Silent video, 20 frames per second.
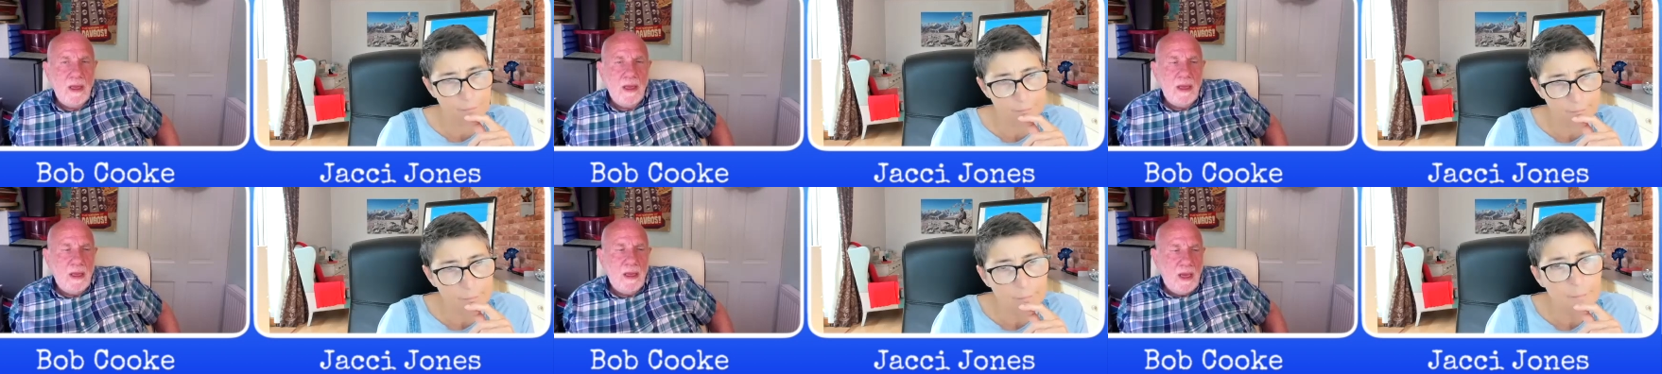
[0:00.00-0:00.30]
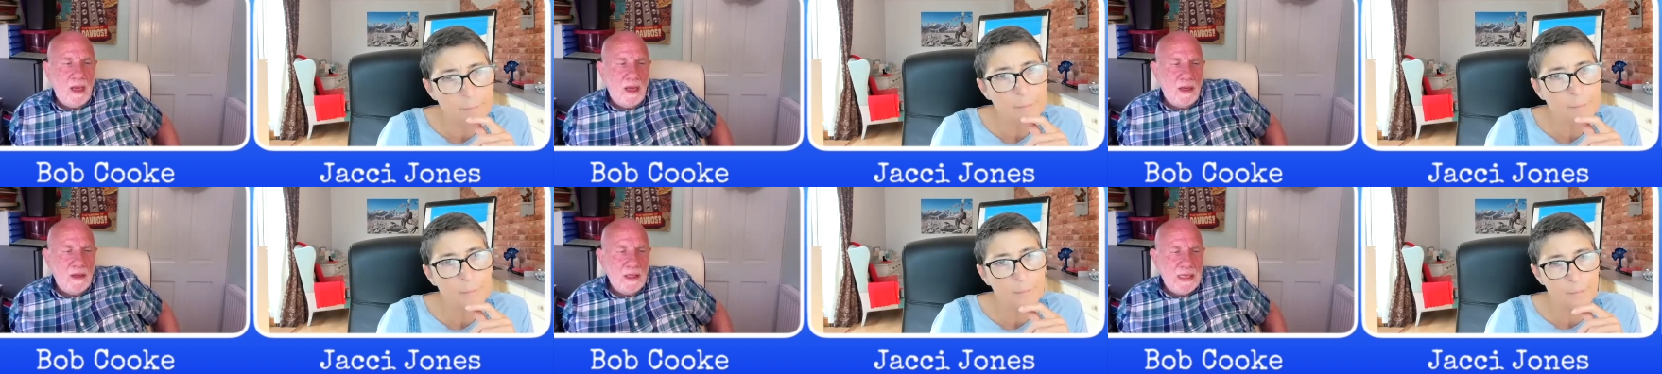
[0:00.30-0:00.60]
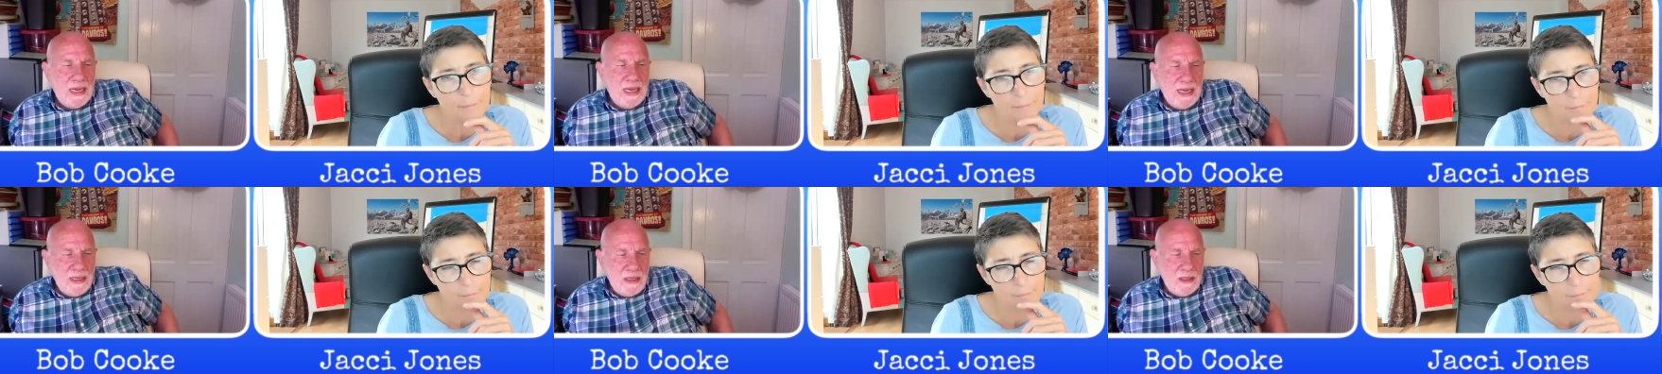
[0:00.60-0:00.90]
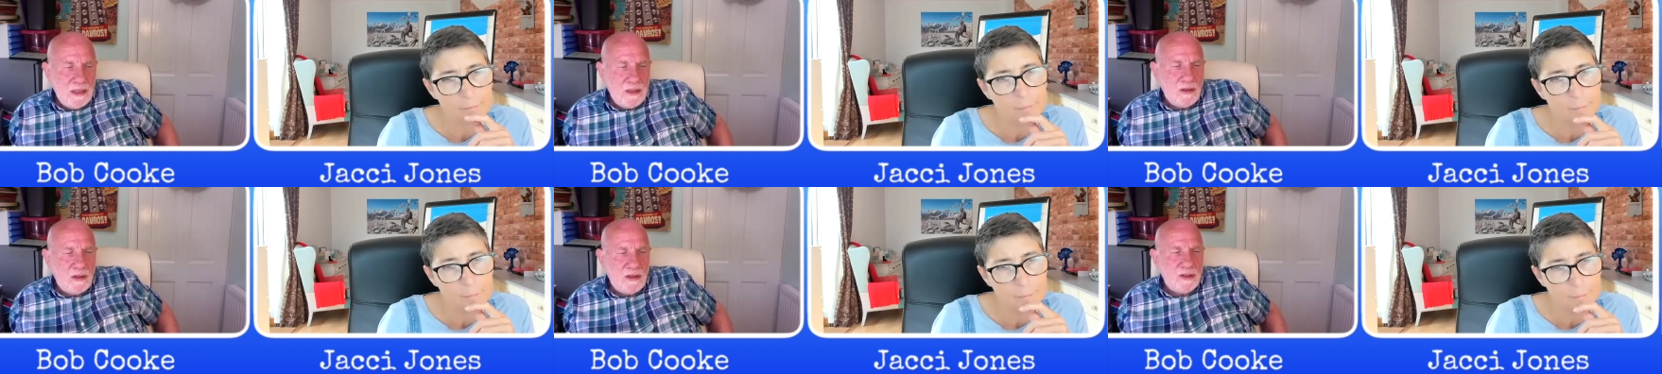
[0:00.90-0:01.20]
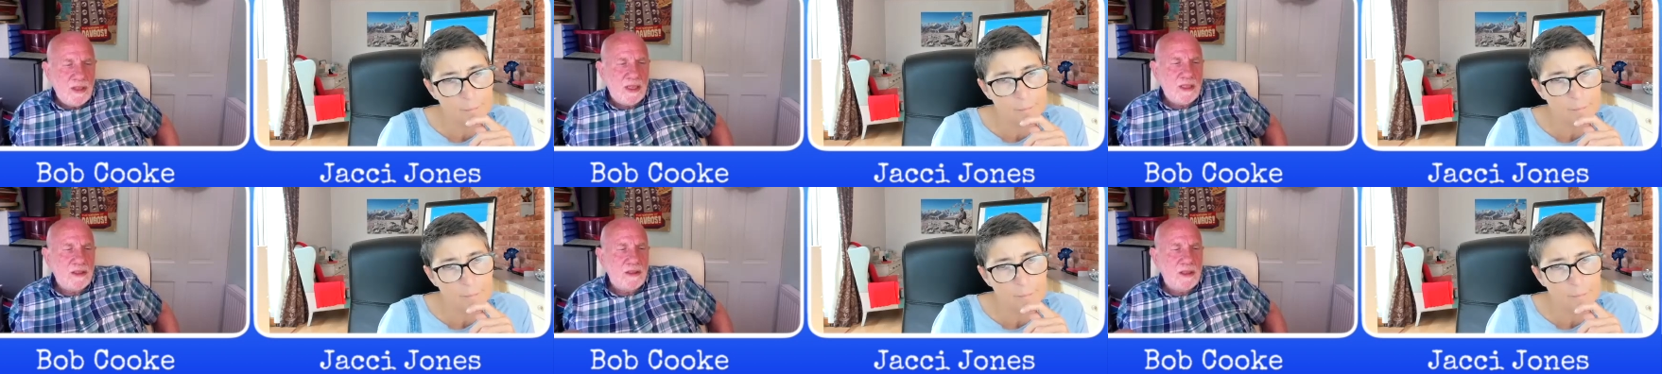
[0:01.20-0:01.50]
Speaker 1: And again, in the
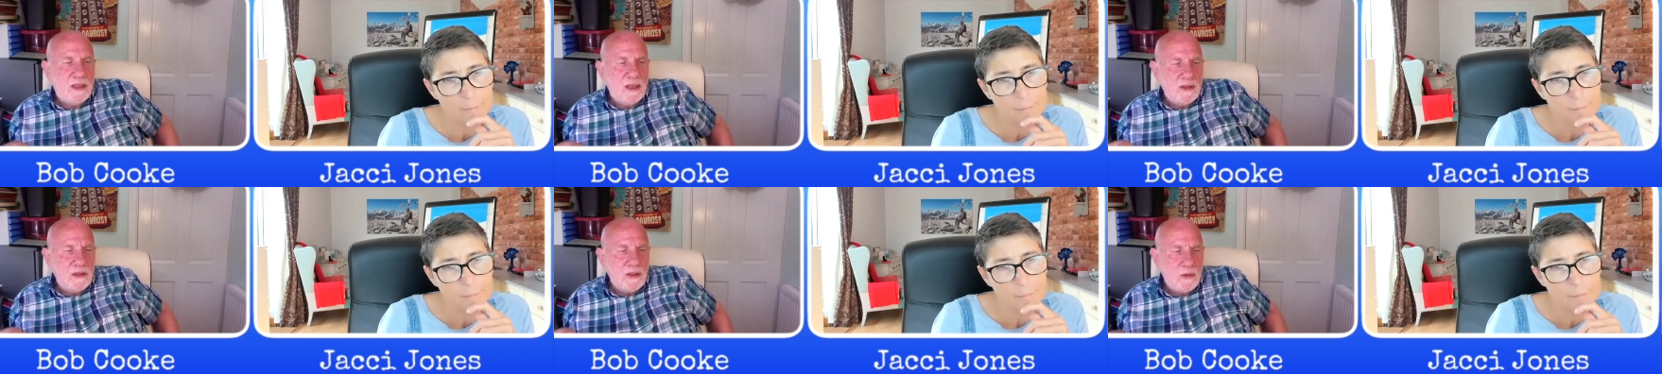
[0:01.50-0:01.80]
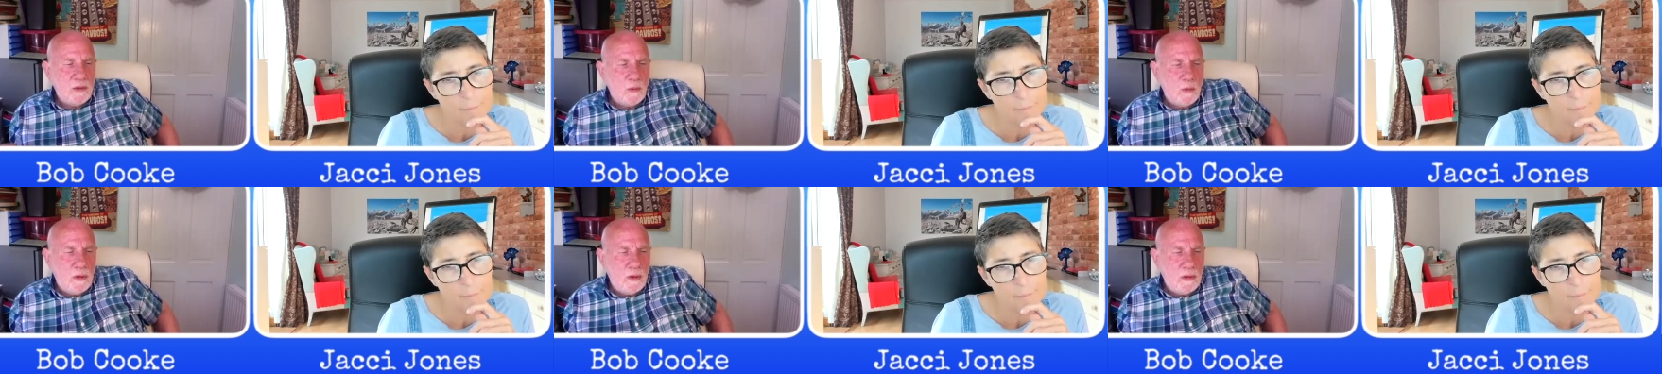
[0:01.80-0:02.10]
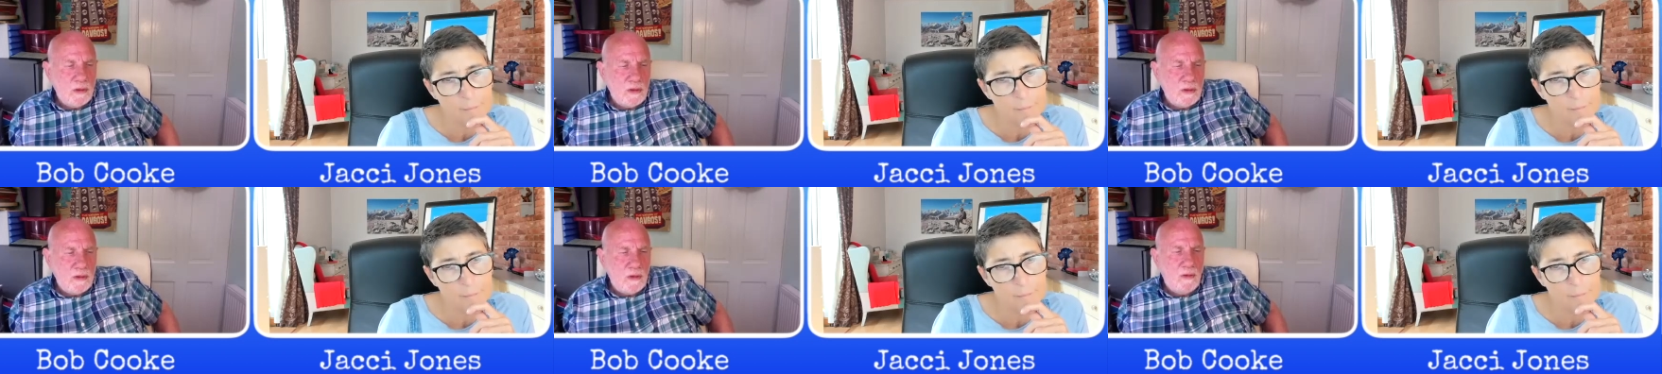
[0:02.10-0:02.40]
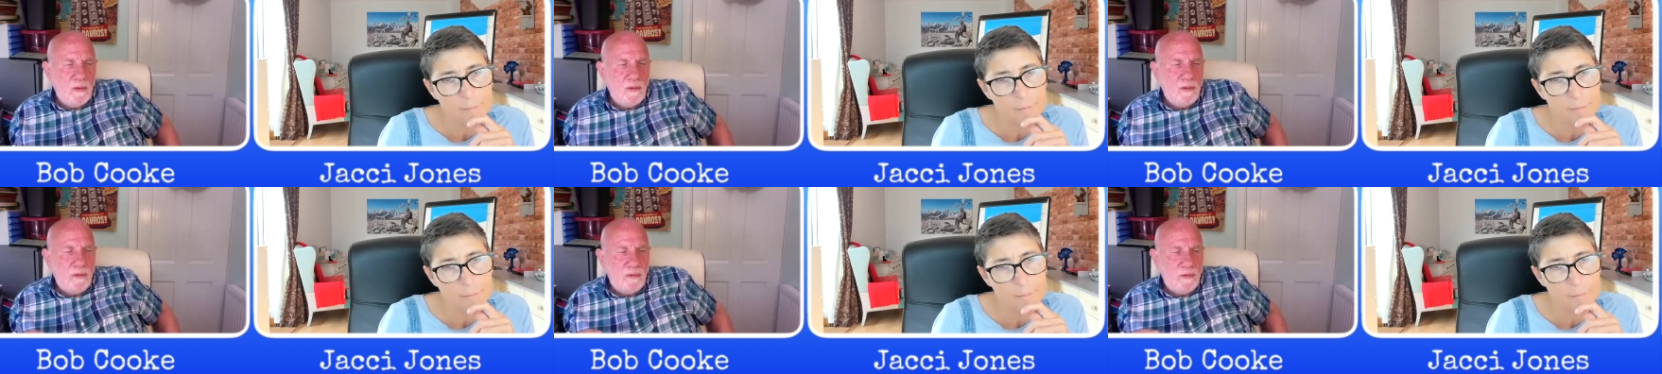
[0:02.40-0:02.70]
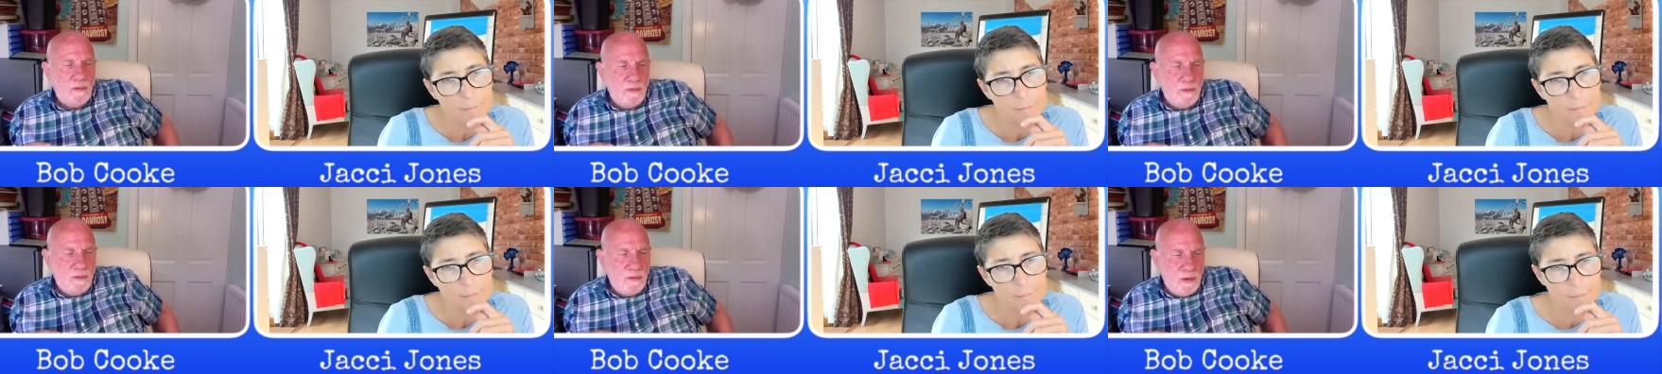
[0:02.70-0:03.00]
transaction analysis world, you've got
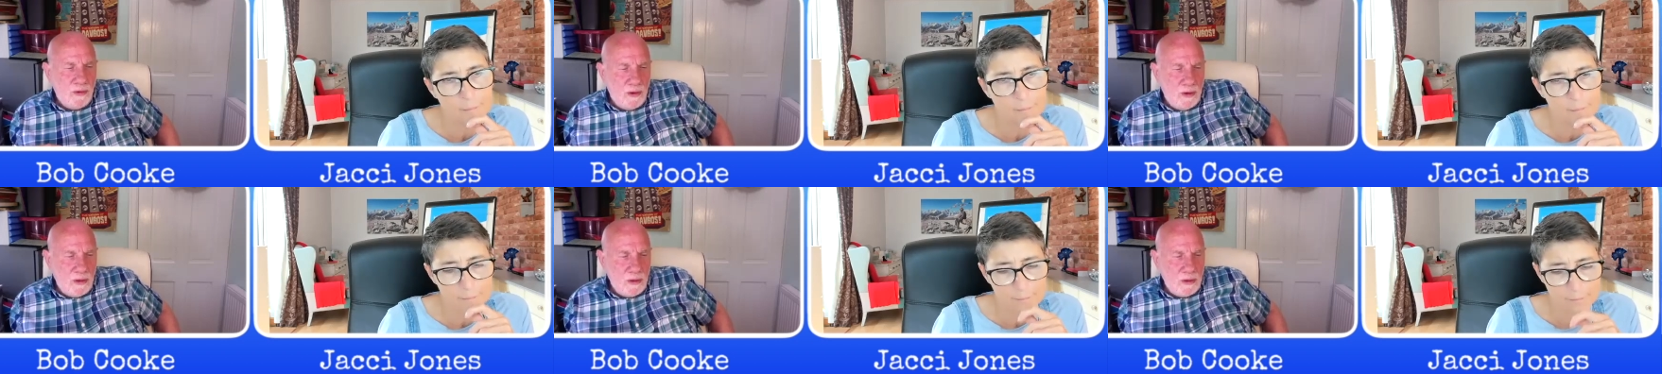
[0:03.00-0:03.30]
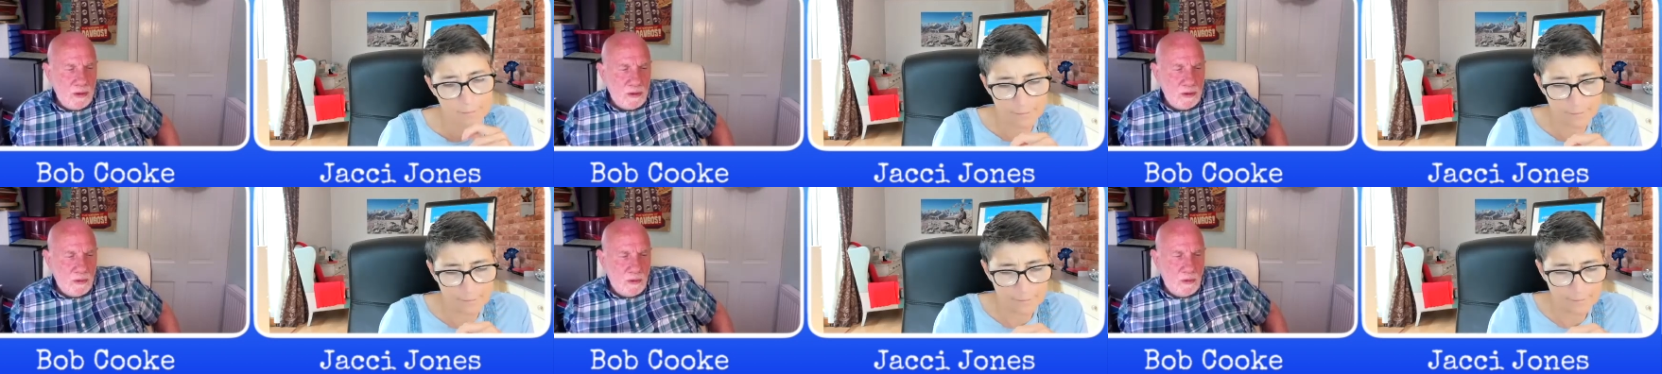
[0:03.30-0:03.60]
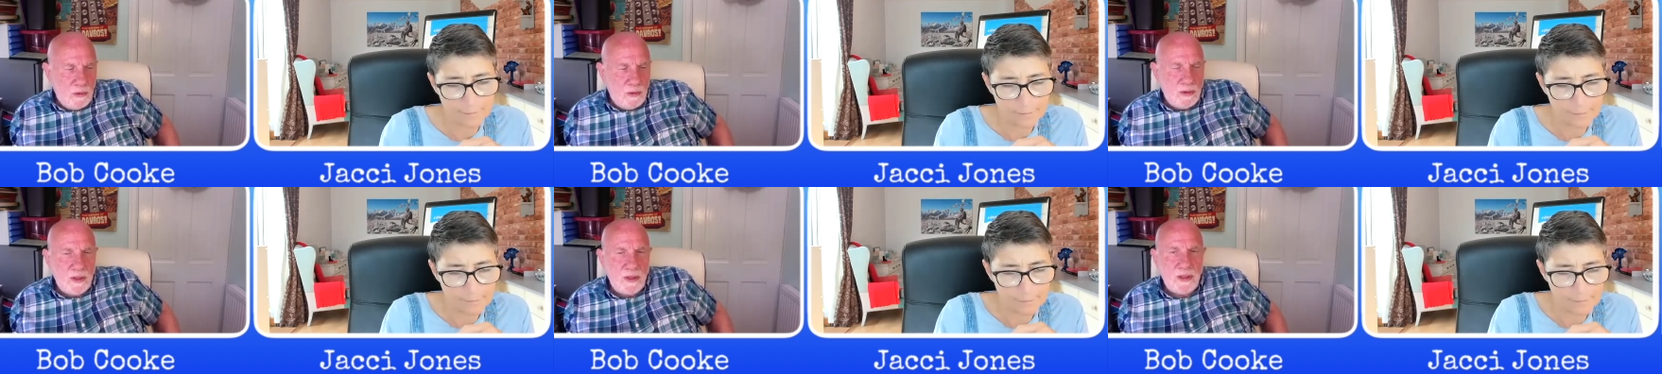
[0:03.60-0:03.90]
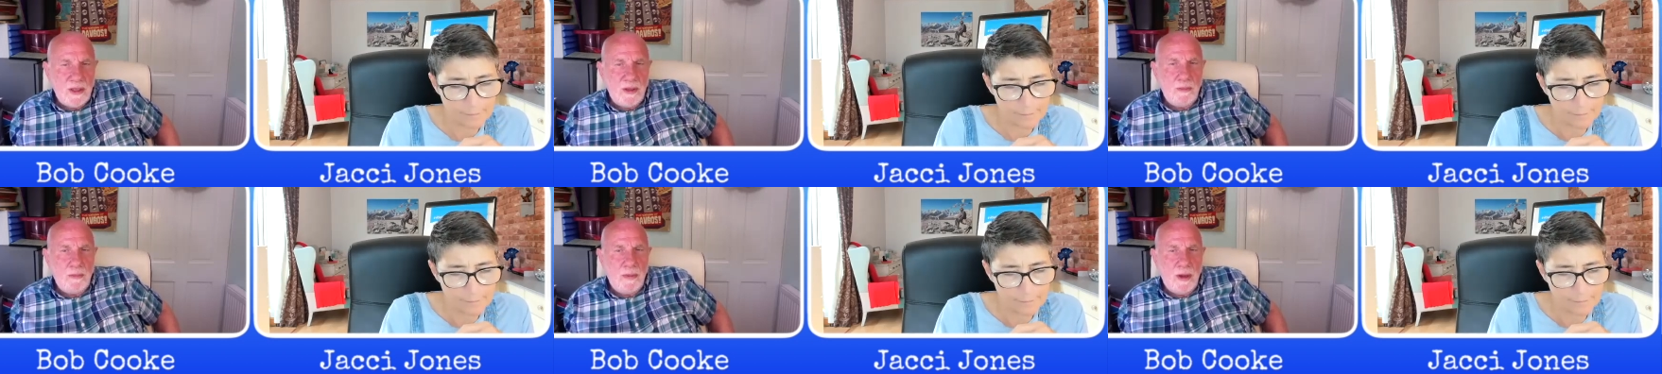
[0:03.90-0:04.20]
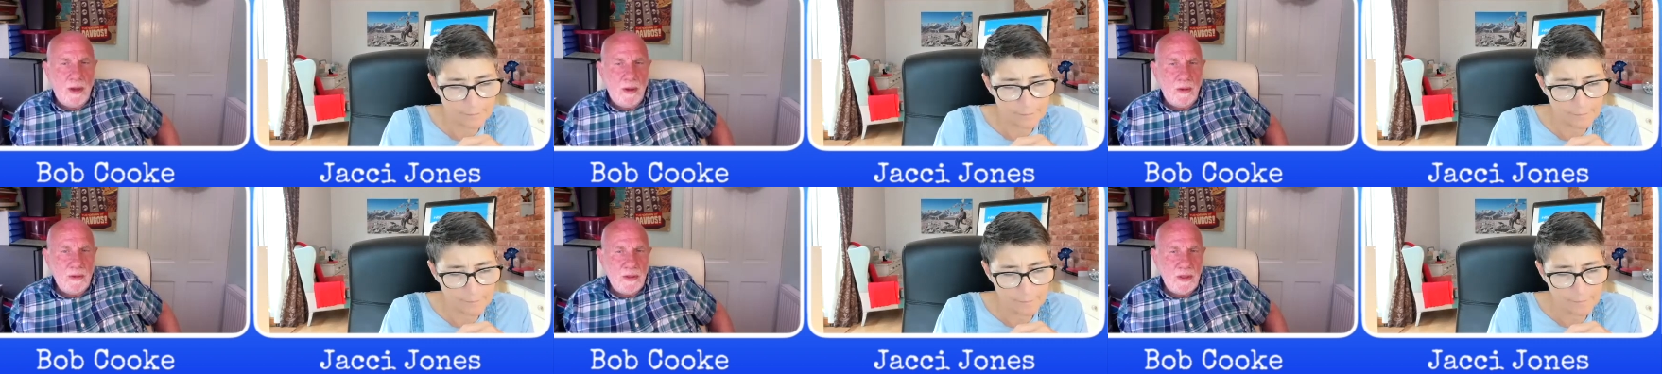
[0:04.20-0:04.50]
first order
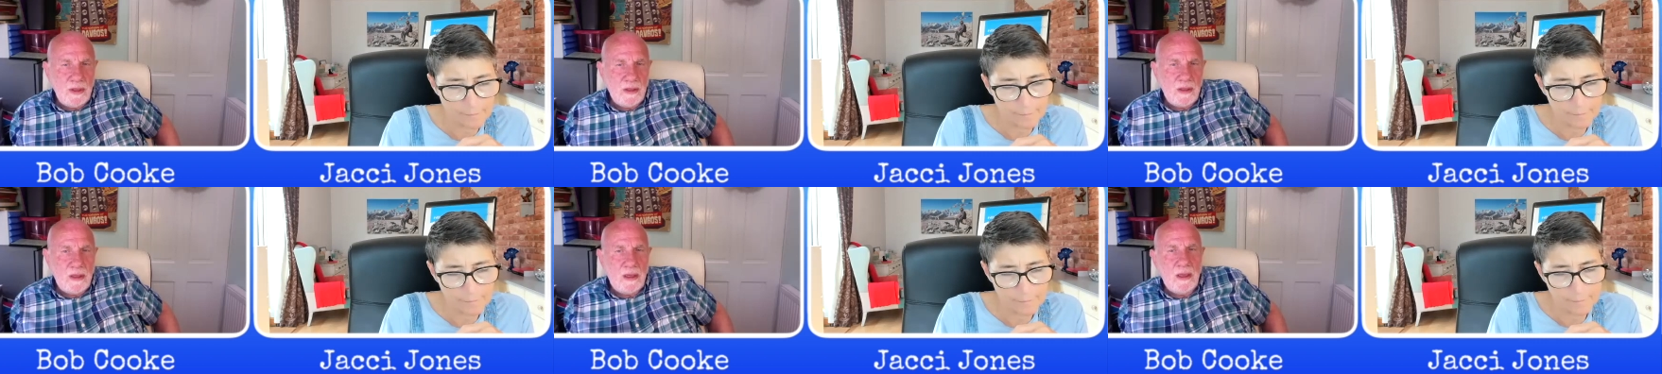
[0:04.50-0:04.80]
symbiosis,